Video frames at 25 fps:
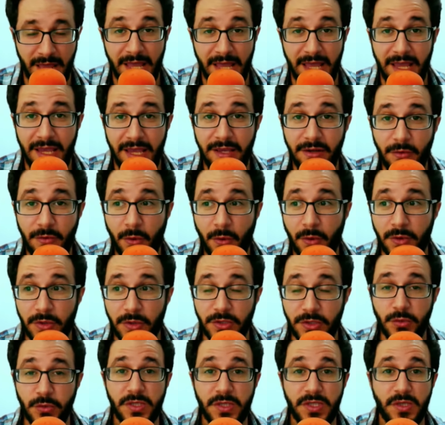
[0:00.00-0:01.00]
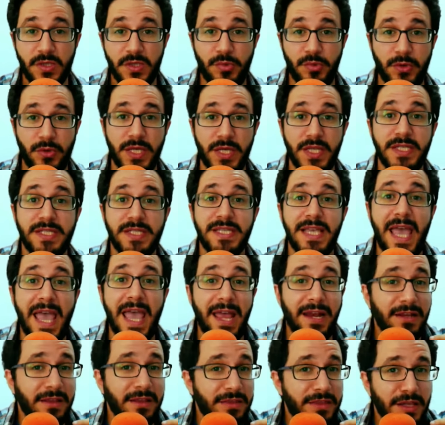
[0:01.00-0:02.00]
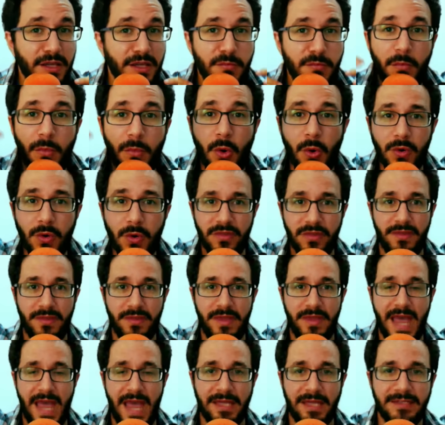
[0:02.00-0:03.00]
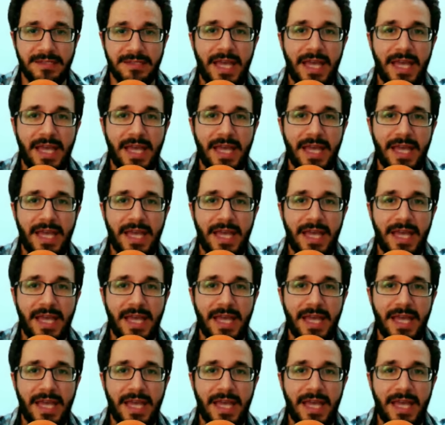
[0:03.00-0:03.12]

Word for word: In order to experience anything more than that,